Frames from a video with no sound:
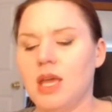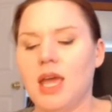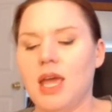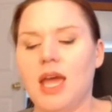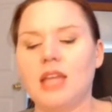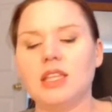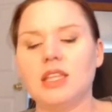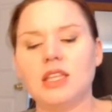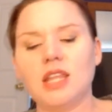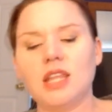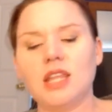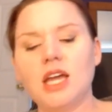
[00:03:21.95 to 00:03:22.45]

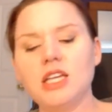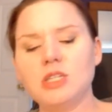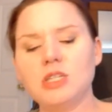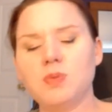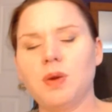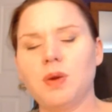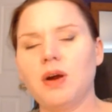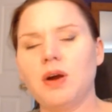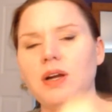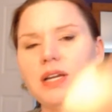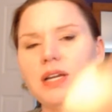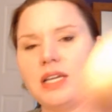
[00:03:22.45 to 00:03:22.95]
And the nice
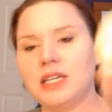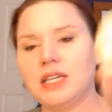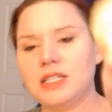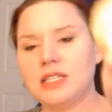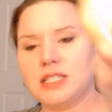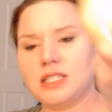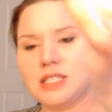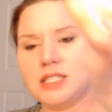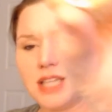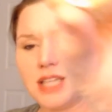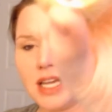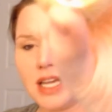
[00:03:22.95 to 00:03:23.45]
part
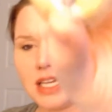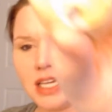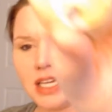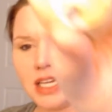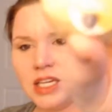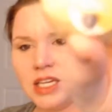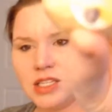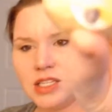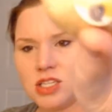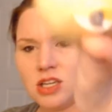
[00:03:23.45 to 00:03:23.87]
is that each